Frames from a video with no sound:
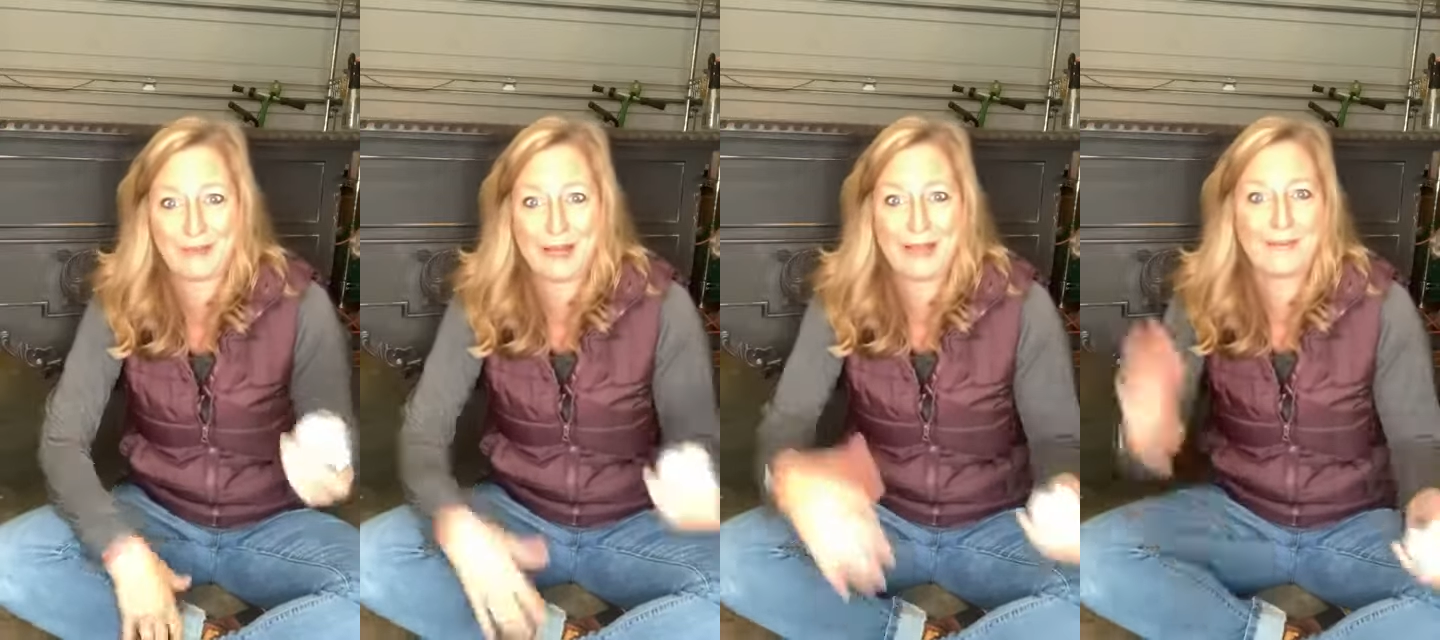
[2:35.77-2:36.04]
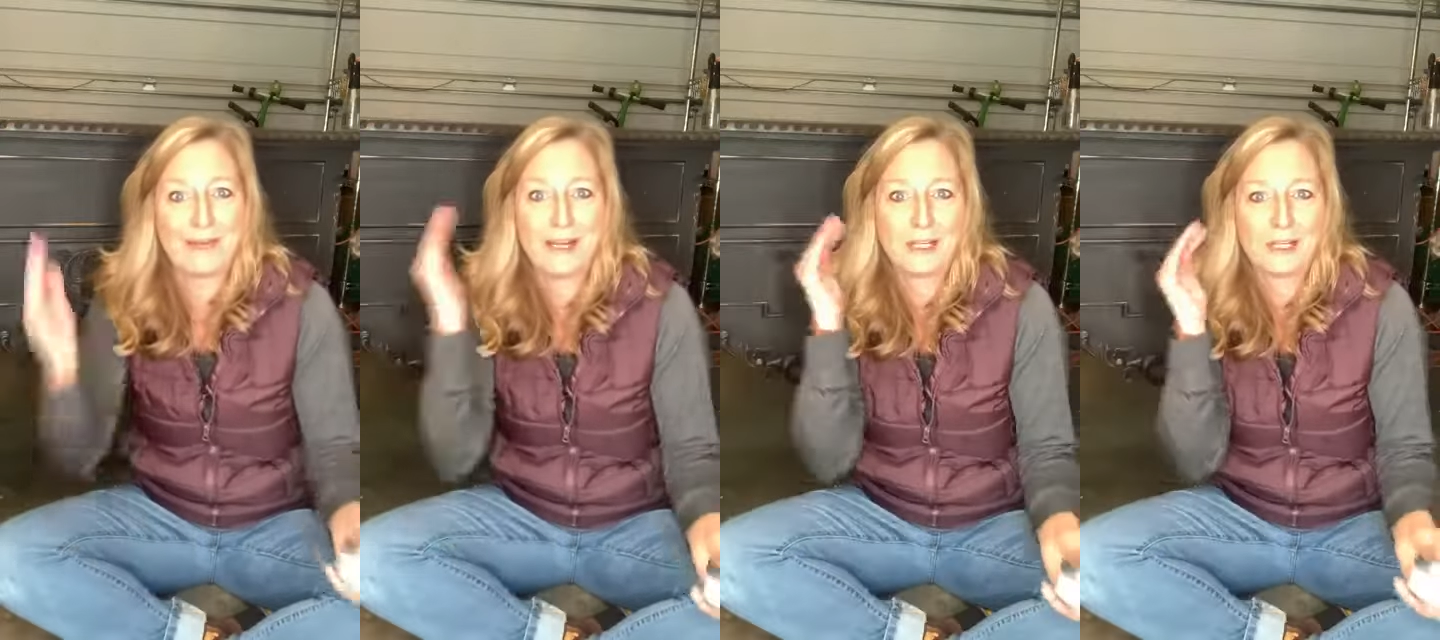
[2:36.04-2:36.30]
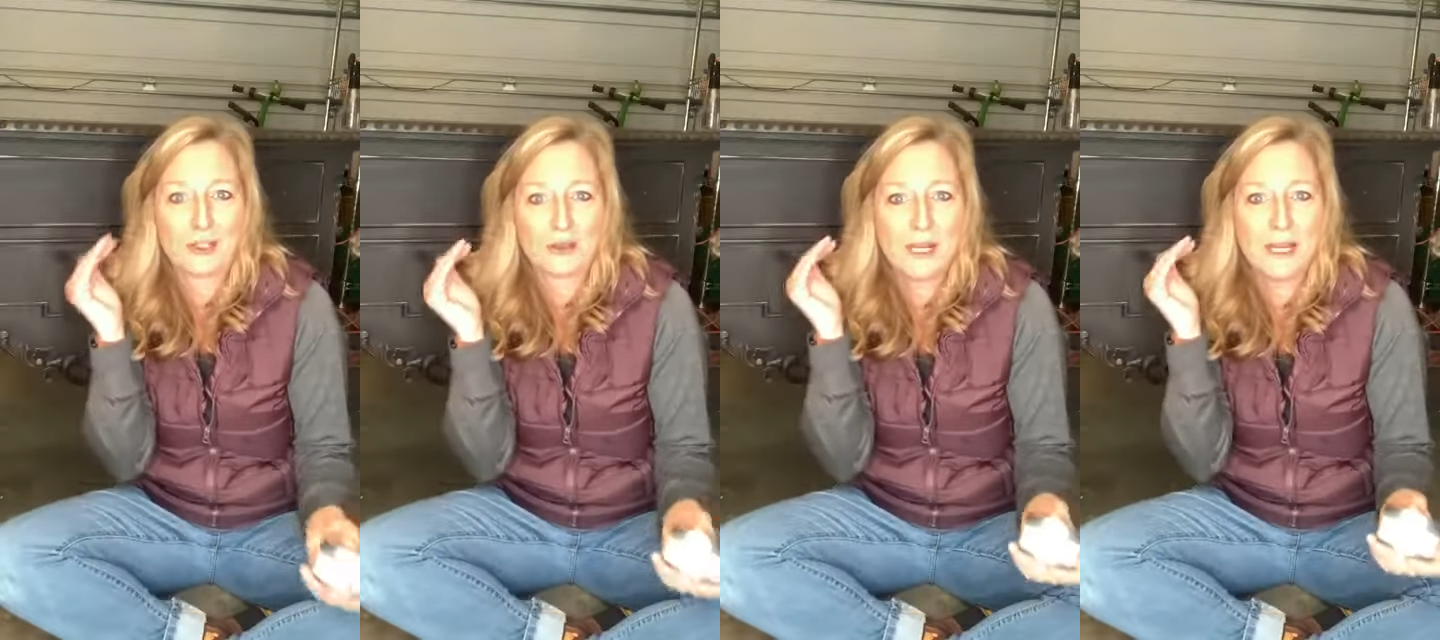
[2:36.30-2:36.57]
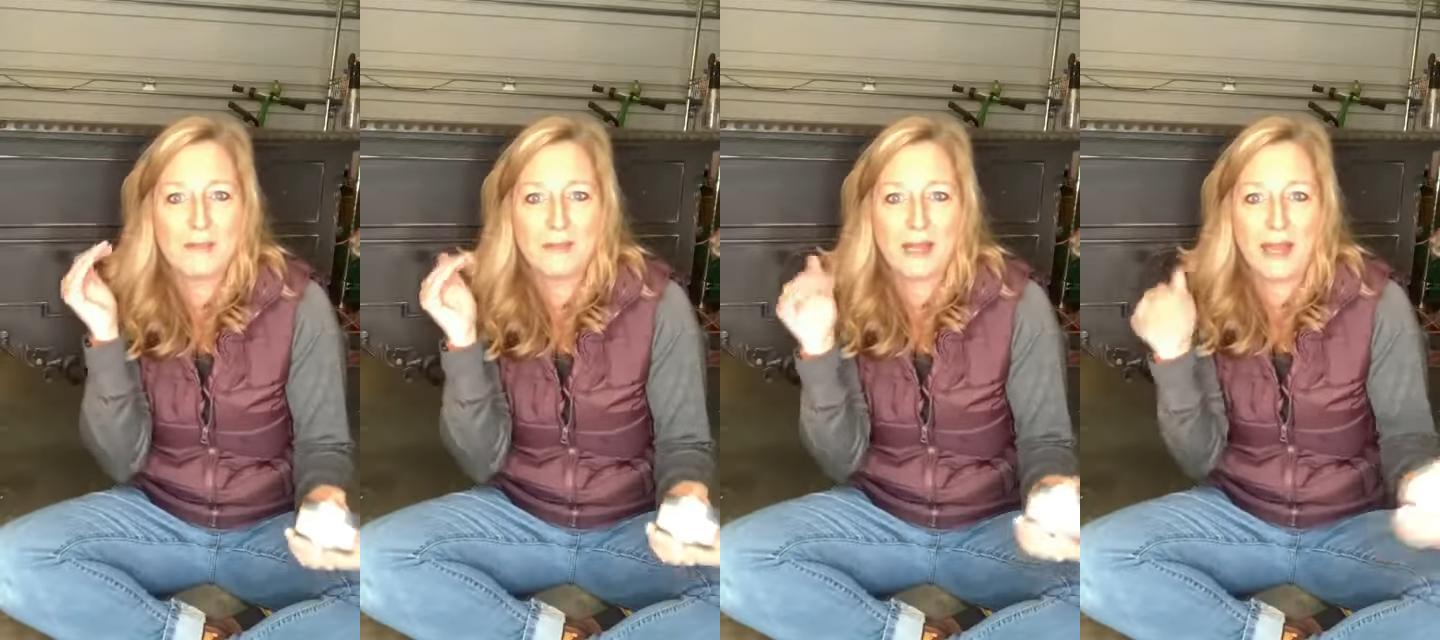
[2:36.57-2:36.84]
but I even had a
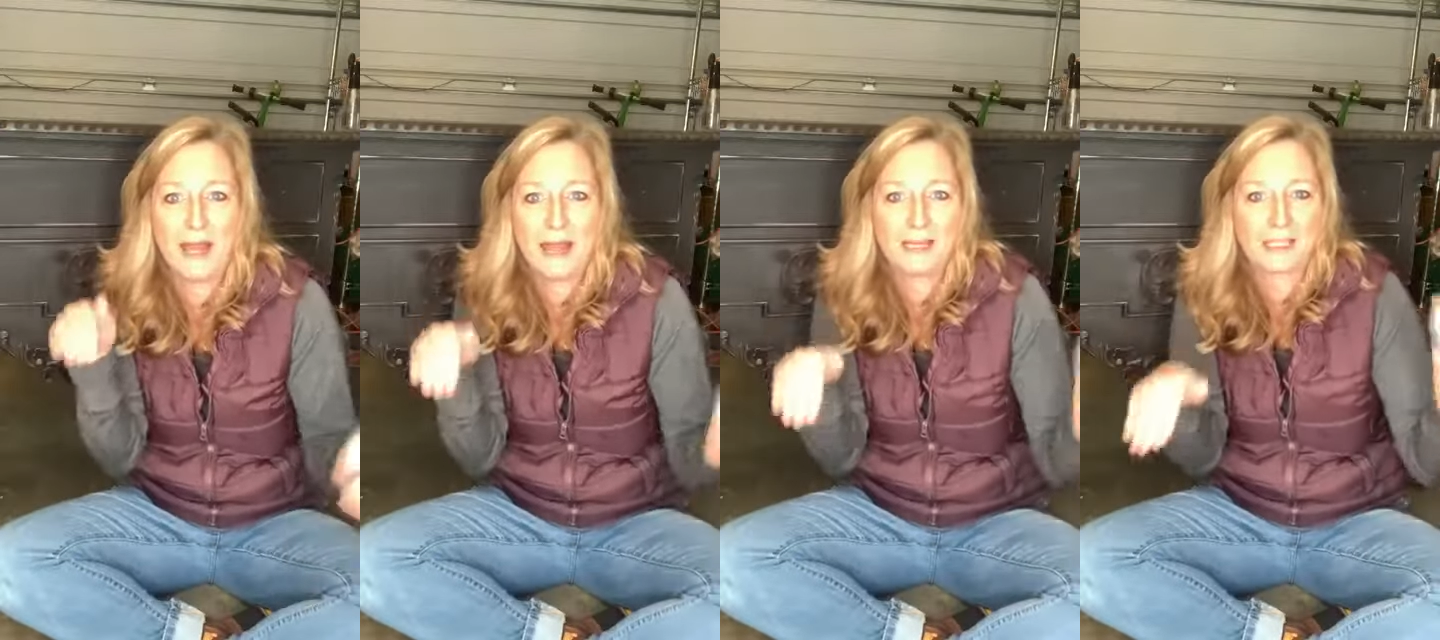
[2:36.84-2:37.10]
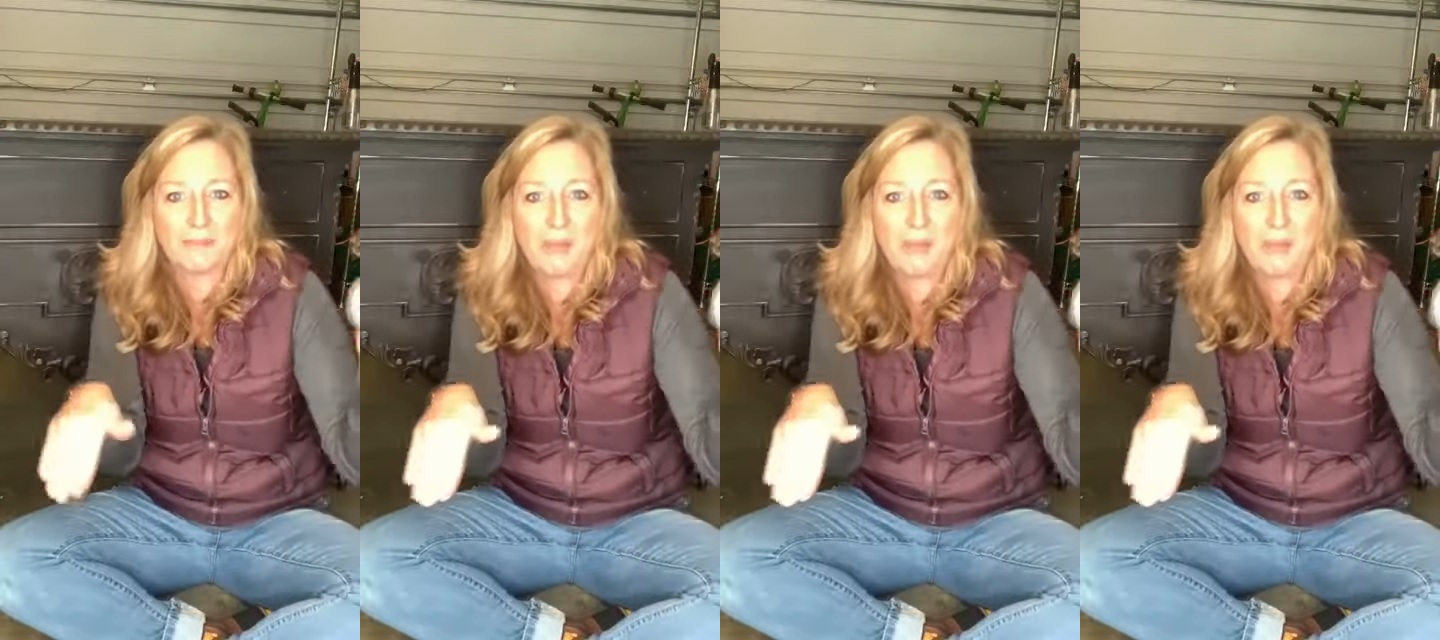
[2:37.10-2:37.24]
dream that I had a